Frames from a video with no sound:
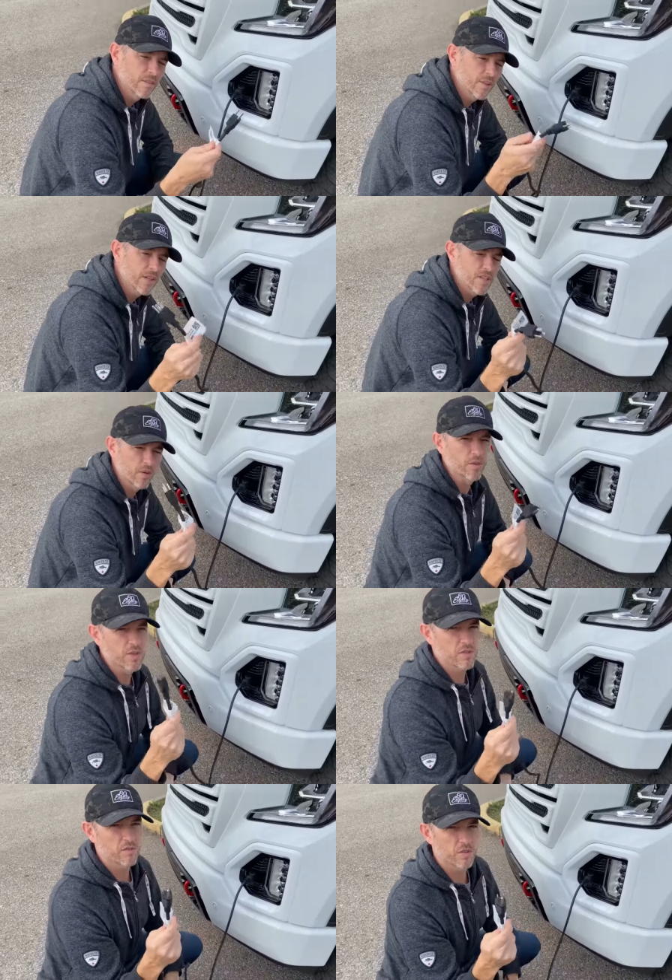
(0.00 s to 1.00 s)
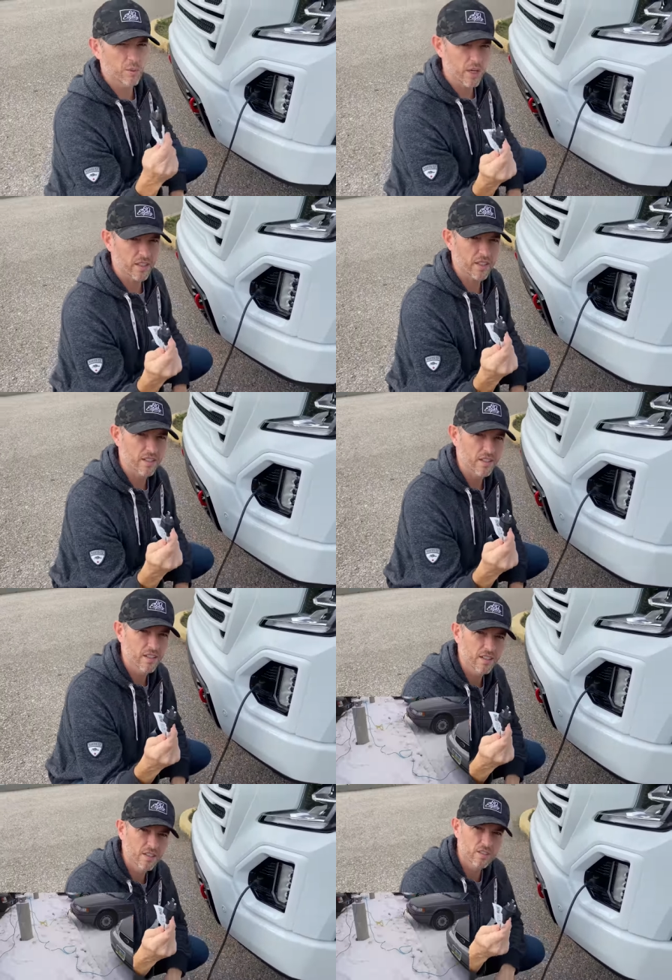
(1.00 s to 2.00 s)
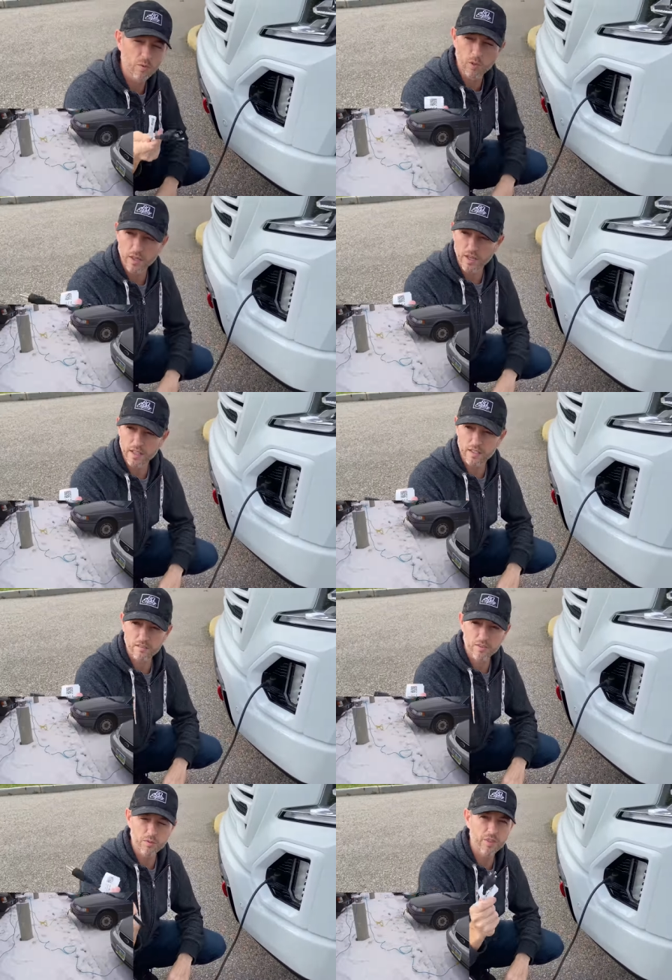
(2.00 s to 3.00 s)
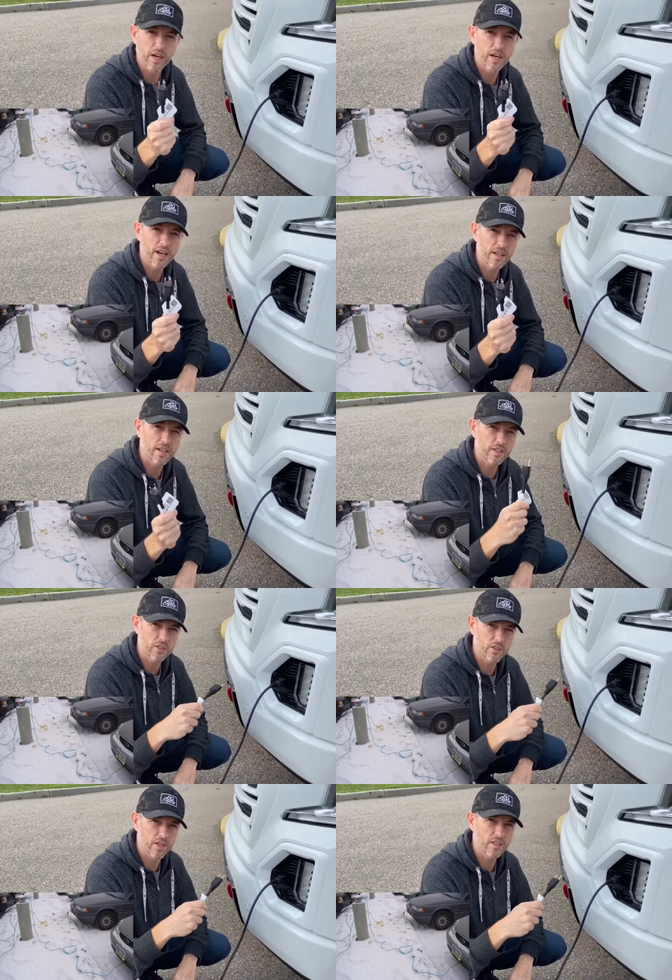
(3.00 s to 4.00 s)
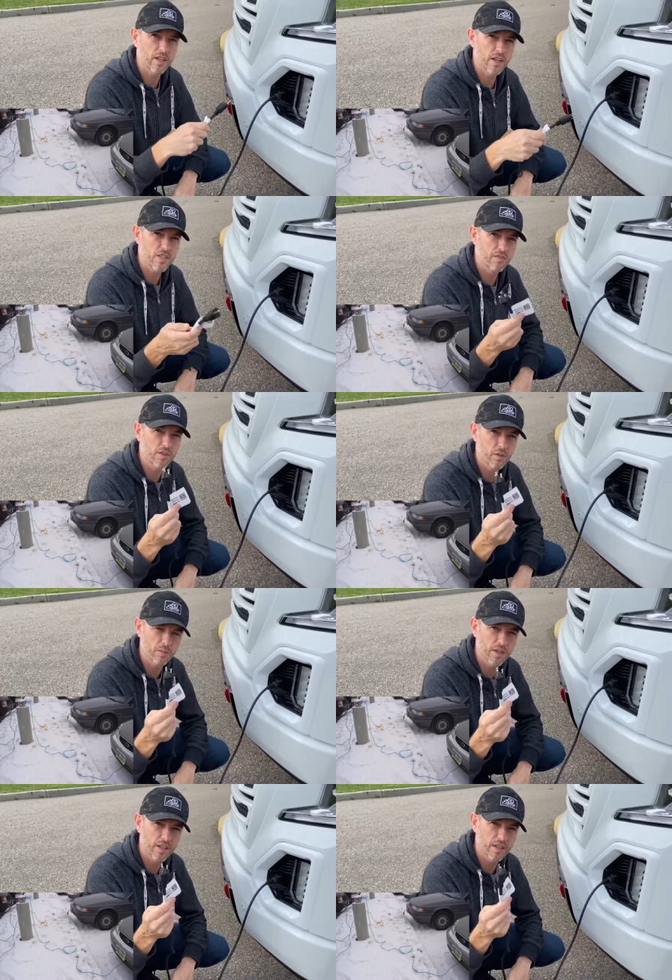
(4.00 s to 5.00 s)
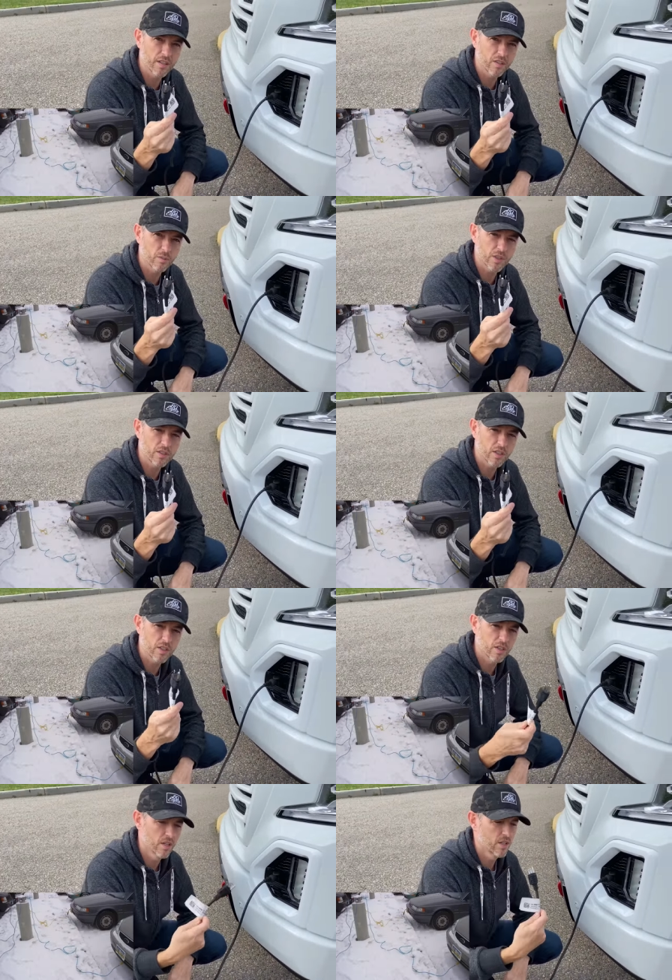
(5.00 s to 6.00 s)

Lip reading: You guys know this is for the block heater. So where I live, you die and your truck dies if you don't plug it in the winter.